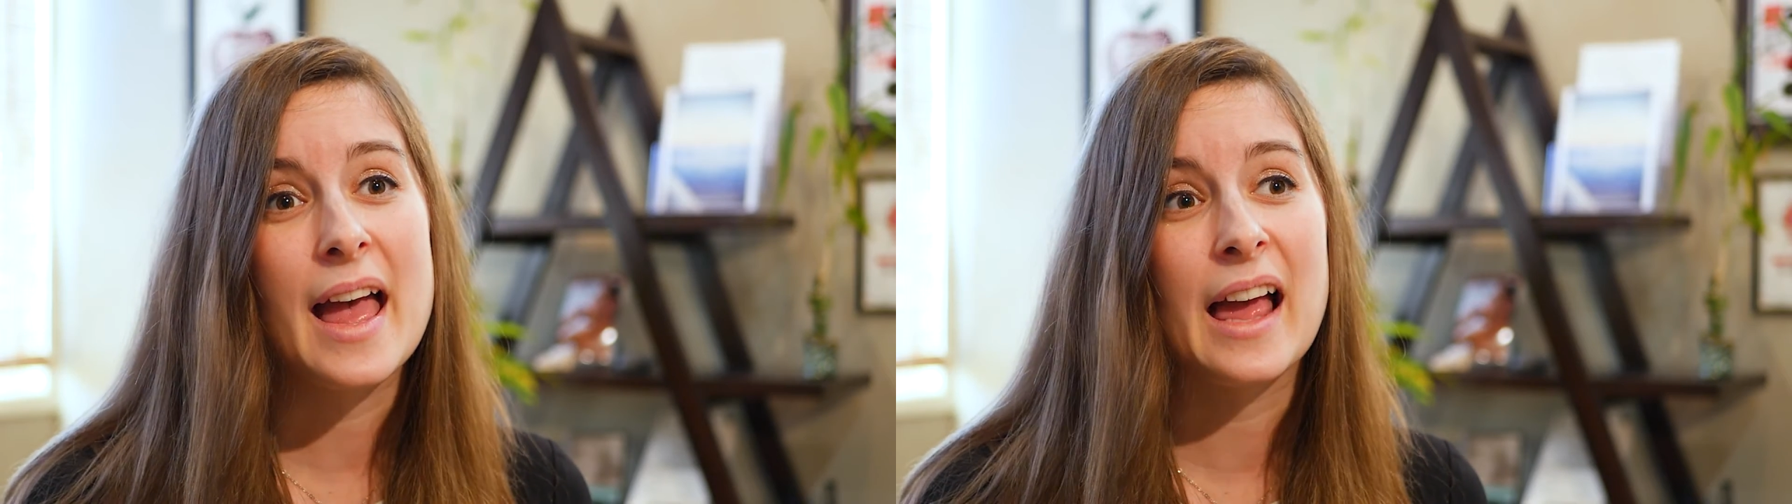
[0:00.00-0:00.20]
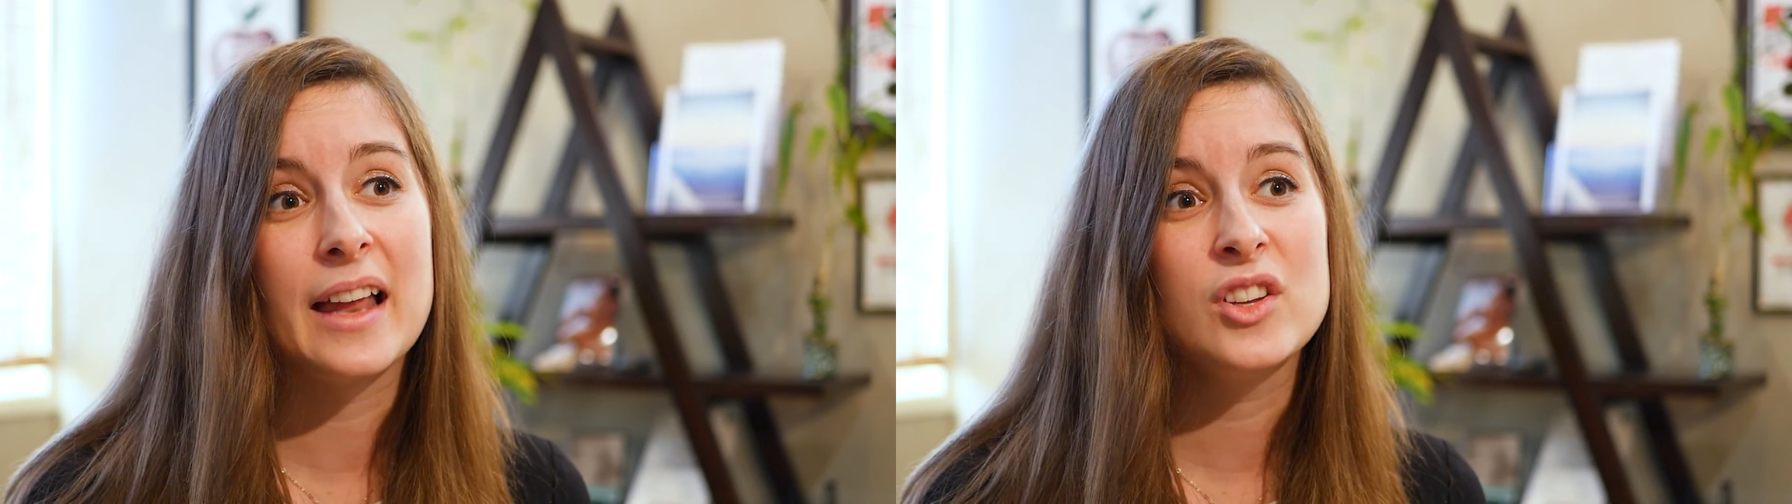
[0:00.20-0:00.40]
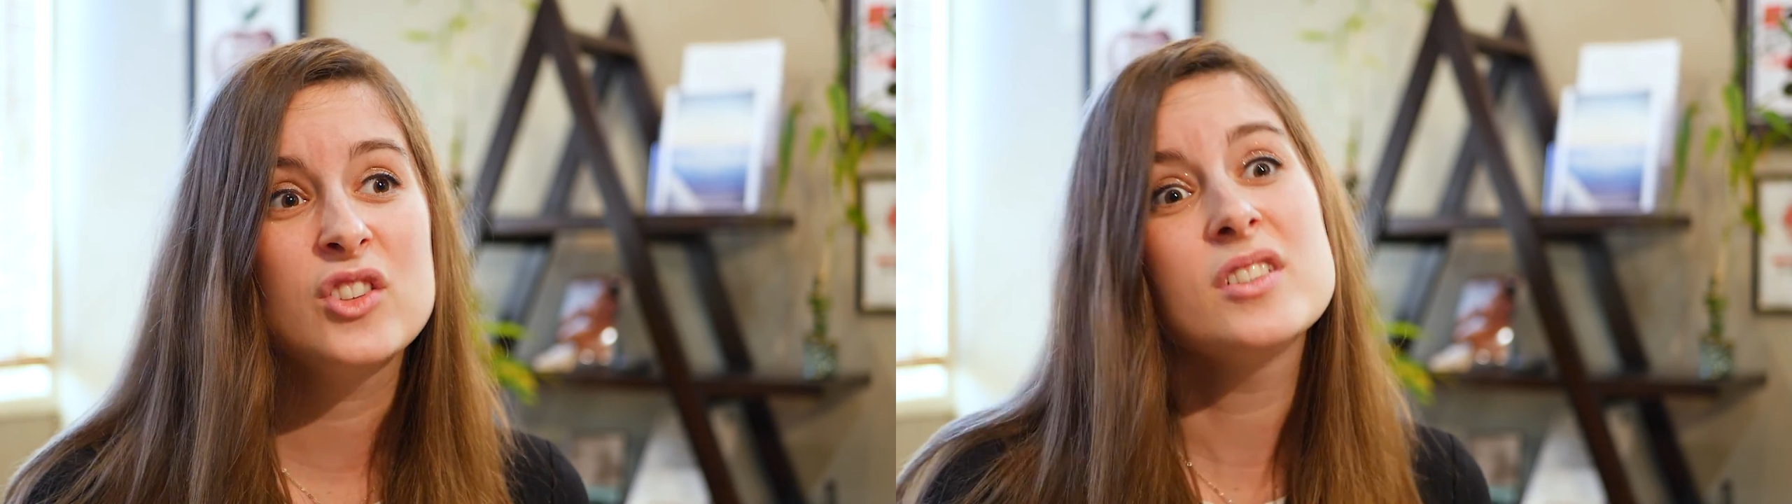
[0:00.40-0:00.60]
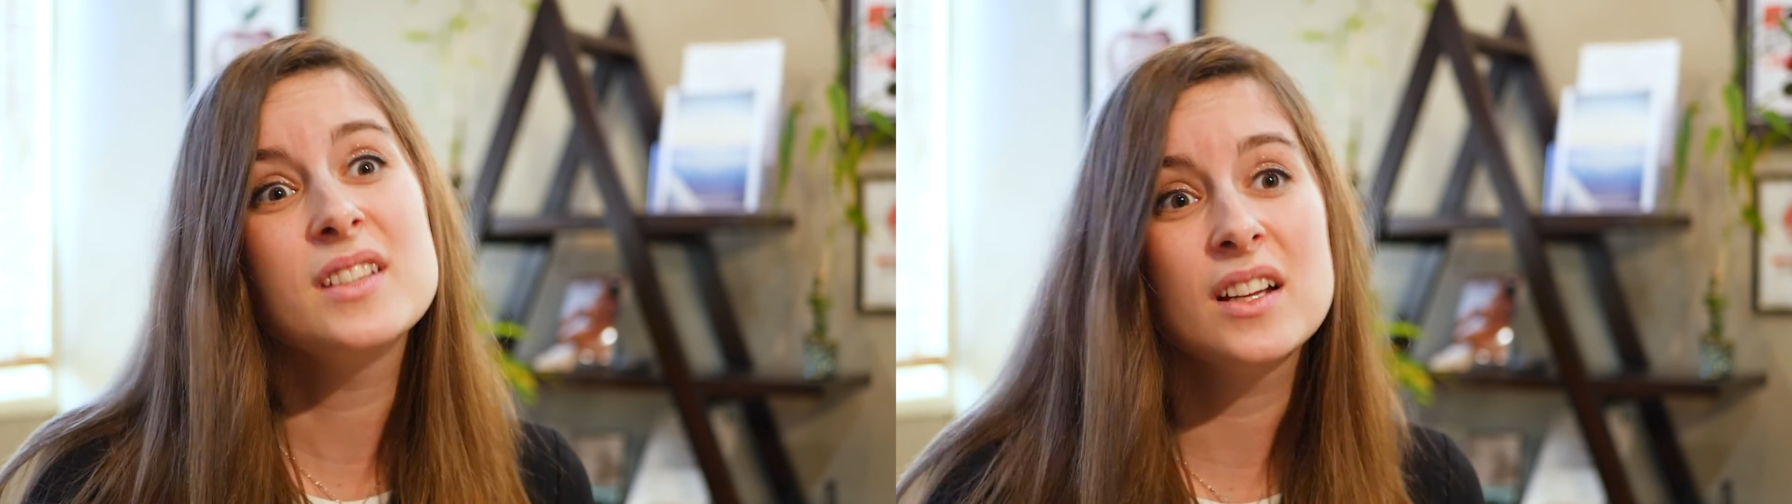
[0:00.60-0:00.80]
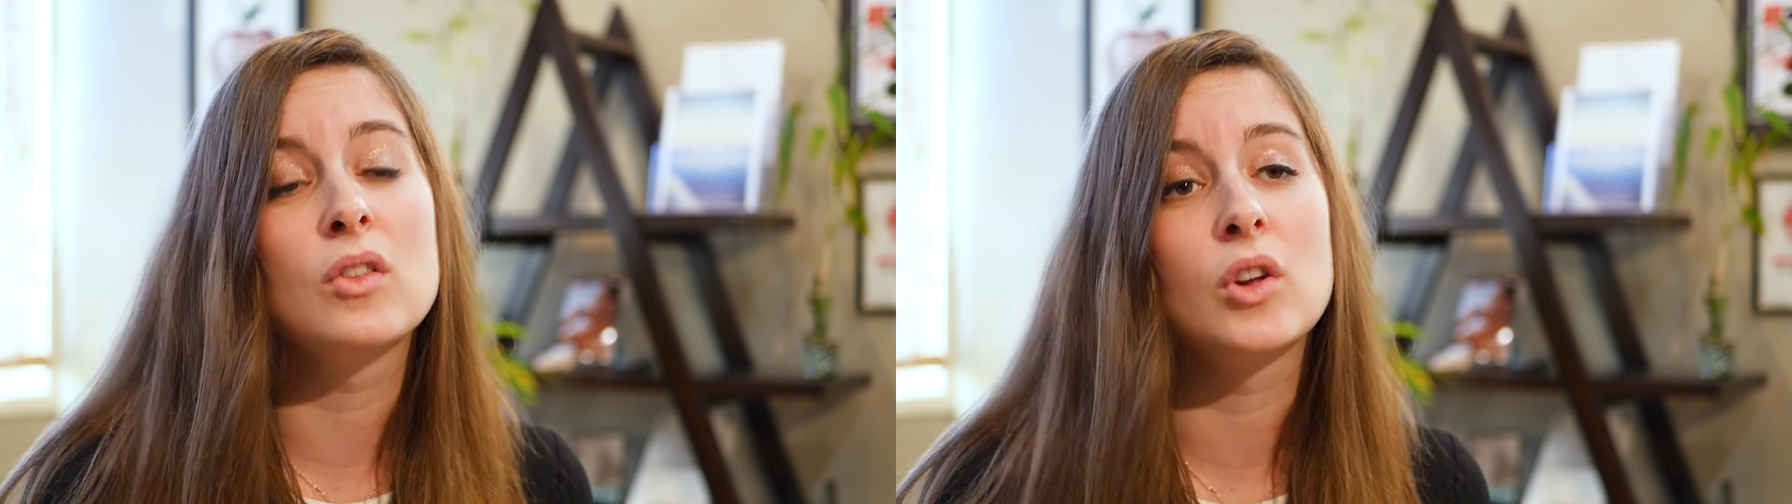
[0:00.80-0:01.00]
and you
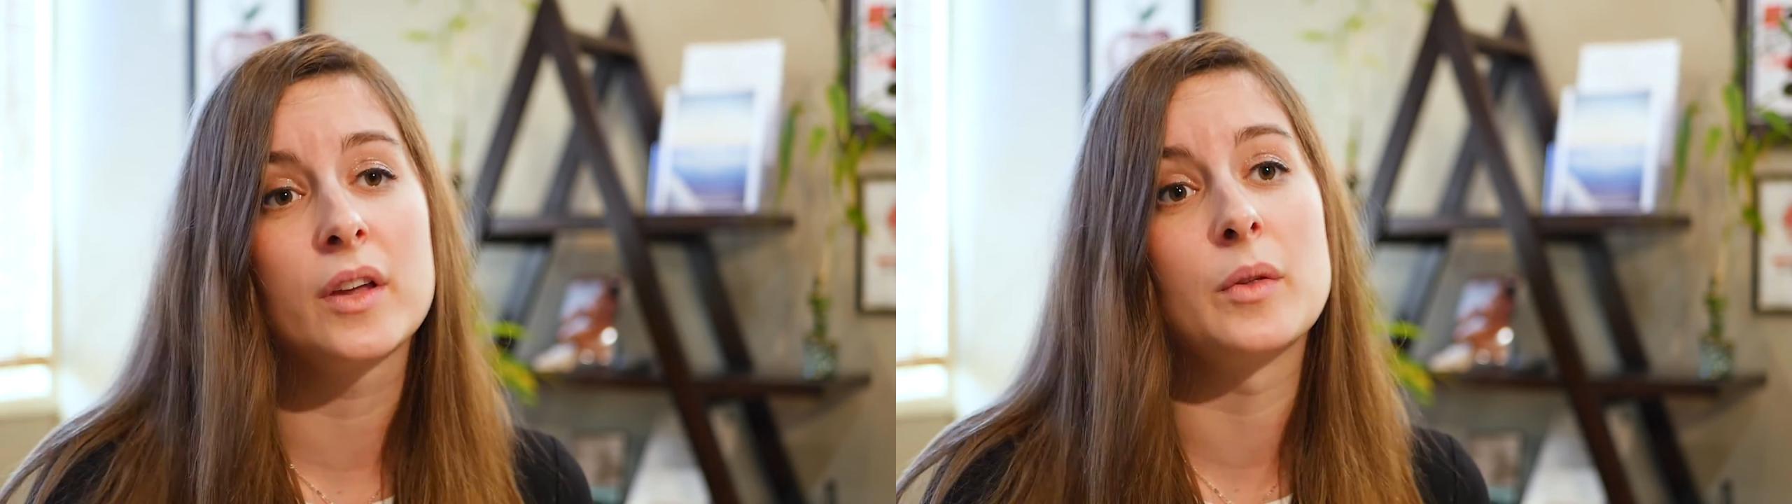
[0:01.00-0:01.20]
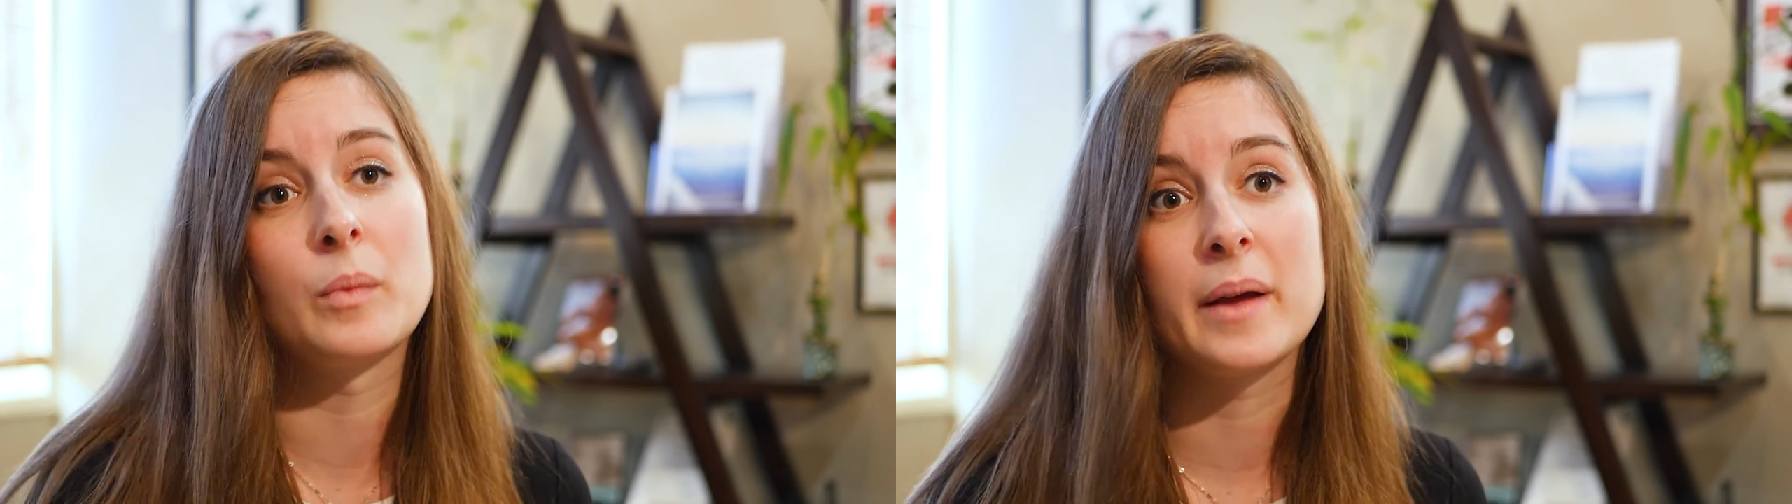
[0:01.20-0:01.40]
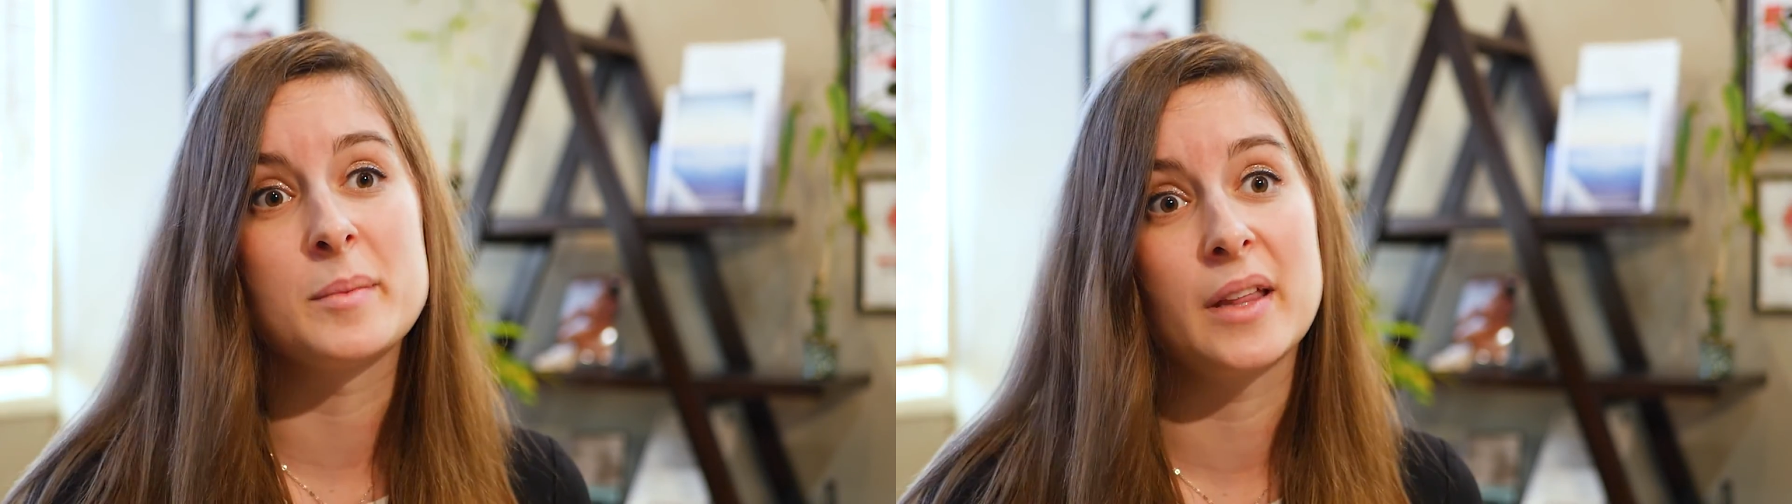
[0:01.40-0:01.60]
just need to look in the right